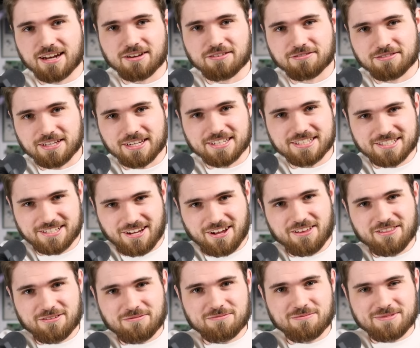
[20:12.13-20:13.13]
of this
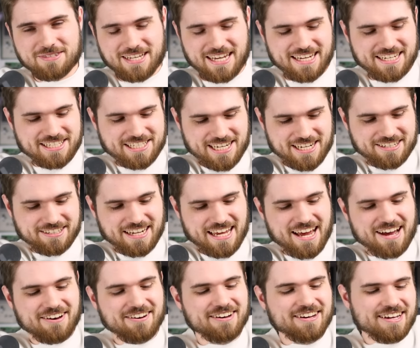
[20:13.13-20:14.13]
on the second channel
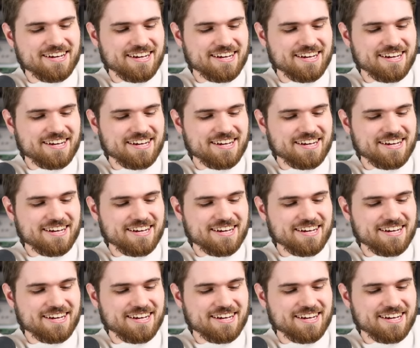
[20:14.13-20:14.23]
now.